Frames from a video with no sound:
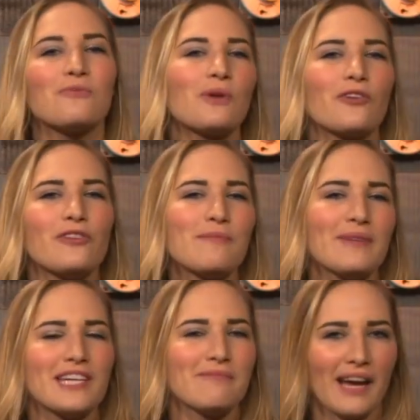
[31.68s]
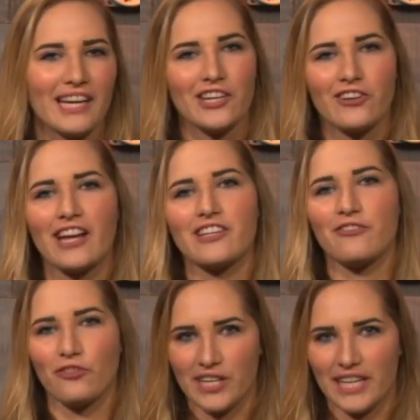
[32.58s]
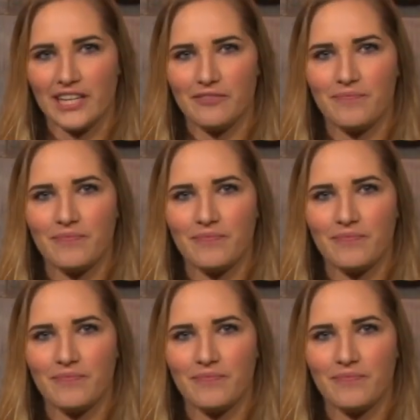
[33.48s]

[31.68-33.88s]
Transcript: What do we mean by interactive 3D?